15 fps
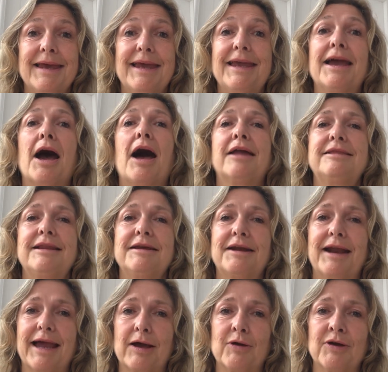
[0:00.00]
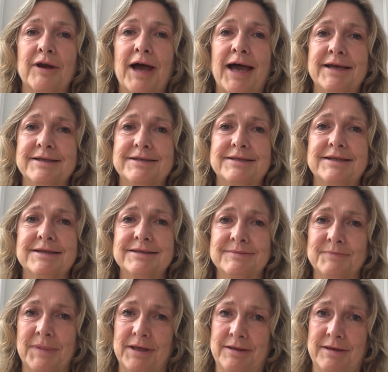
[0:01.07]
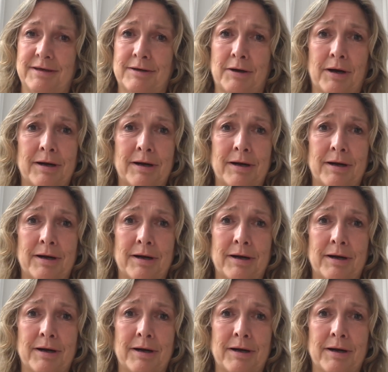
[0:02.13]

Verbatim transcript: He hardly recognized his mother.